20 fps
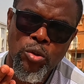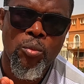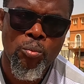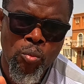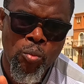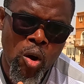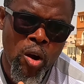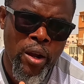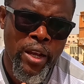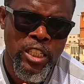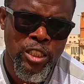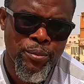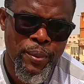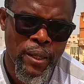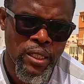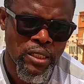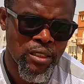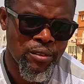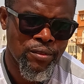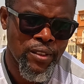more
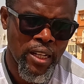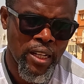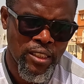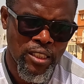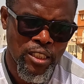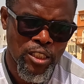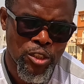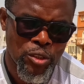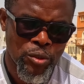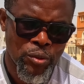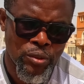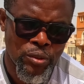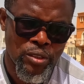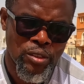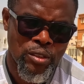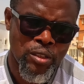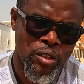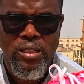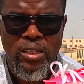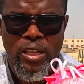expensive than these shoes.
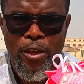You know.